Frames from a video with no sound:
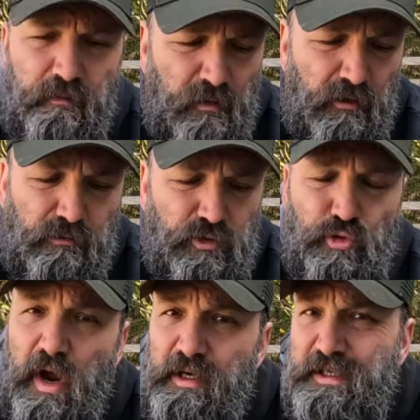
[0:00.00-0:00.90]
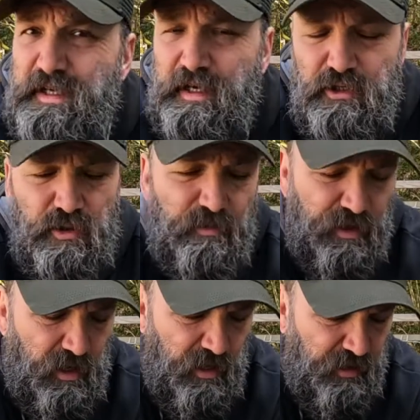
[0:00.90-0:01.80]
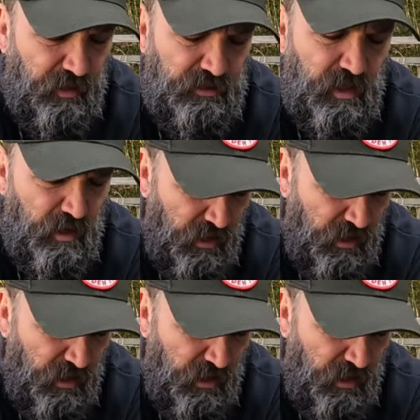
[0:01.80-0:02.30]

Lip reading: a little tri-stick or something like that.